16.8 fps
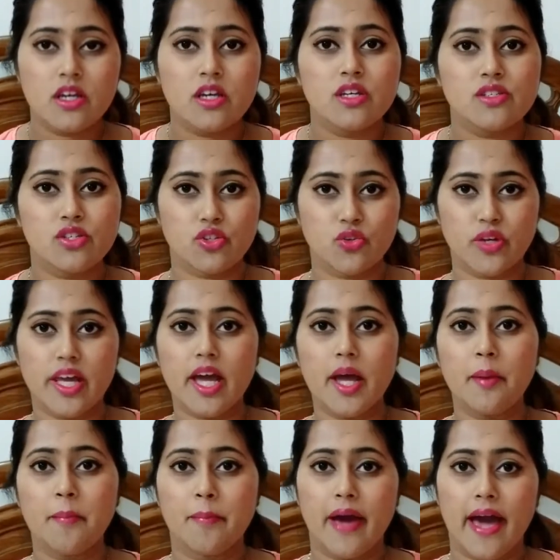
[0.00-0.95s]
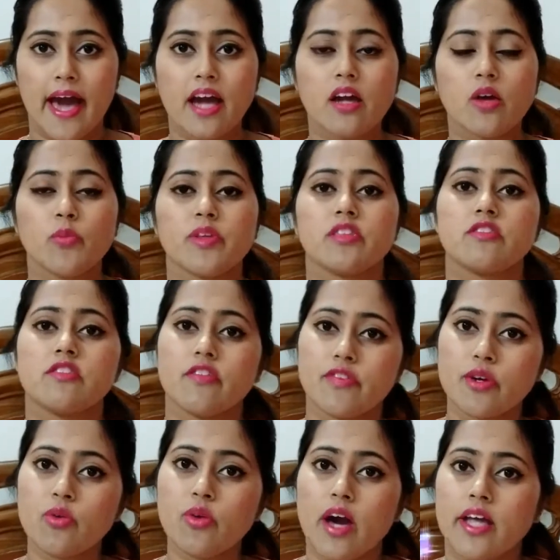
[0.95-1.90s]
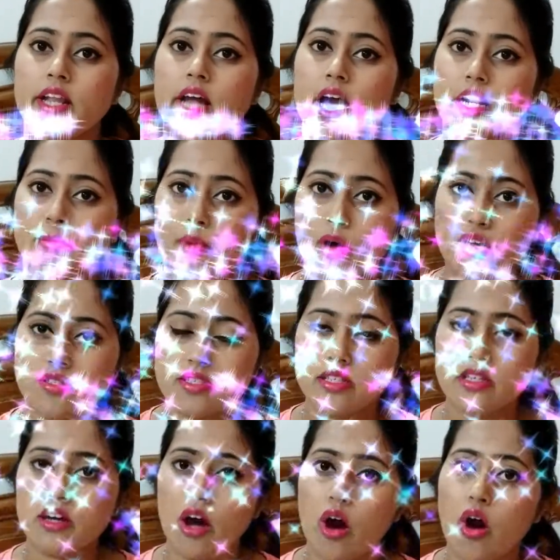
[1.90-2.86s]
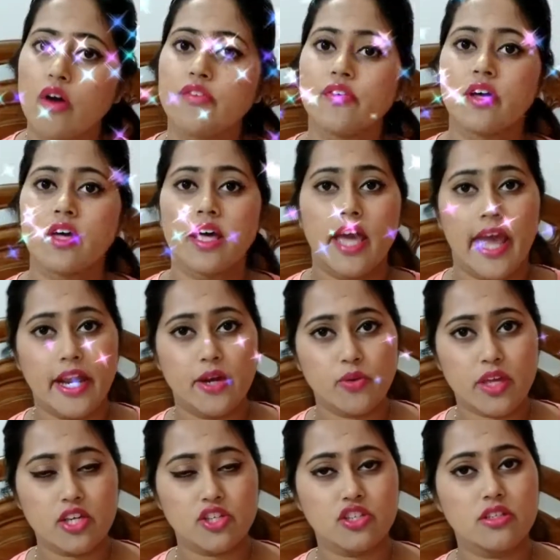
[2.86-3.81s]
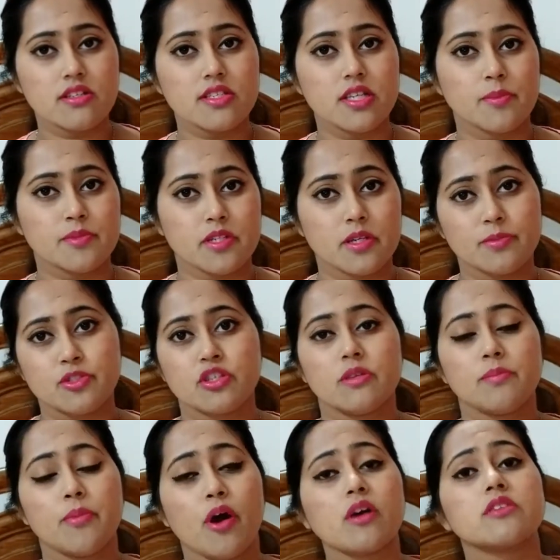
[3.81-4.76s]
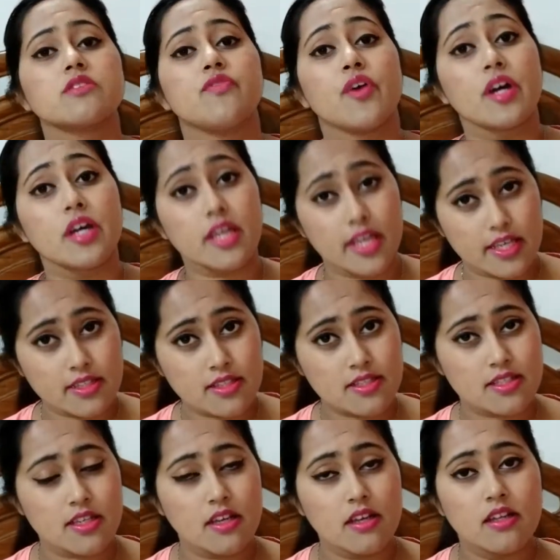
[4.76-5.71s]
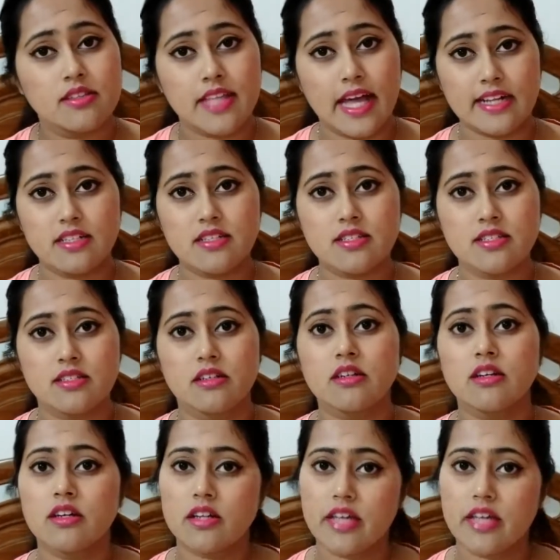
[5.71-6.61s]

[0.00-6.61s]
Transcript: So today I am back with review and unboxing of educational subscription box for kids, that is the